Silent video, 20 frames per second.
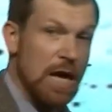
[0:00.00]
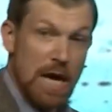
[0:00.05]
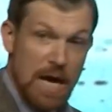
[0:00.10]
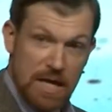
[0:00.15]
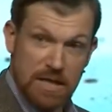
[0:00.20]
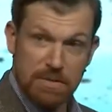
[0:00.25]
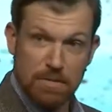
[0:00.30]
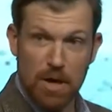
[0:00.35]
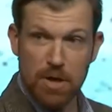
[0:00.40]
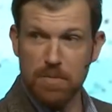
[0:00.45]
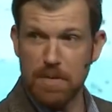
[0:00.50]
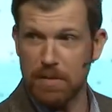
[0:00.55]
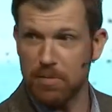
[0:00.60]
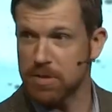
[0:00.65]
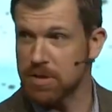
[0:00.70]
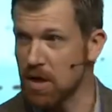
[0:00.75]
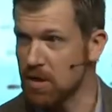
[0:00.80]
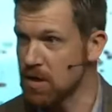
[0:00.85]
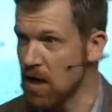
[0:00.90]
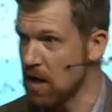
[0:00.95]
And some other people
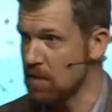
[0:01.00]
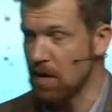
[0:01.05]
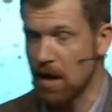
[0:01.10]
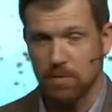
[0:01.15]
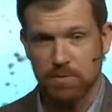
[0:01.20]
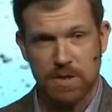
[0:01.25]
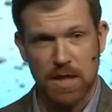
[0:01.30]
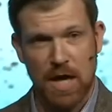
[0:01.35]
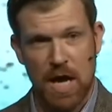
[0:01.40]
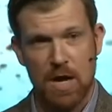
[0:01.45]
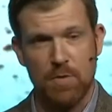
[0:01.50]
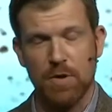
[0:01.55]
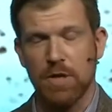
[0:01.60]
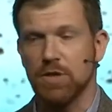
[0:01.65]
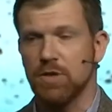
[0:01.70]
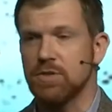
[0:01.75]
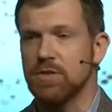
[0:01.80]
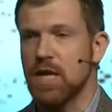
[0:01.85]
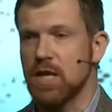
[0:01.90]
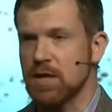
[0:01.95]
saw dynamite and was like, hey, we can
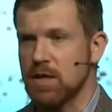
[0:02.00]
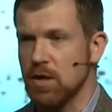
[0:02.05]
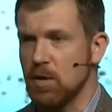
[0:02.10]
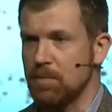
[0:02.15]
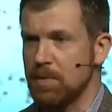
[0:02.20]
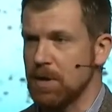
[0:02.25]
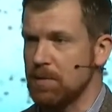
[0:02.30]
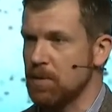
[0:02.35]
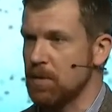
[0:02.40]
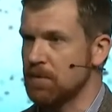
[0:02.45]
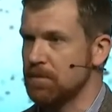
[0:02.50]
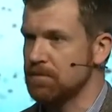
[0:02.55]
use that to kill people.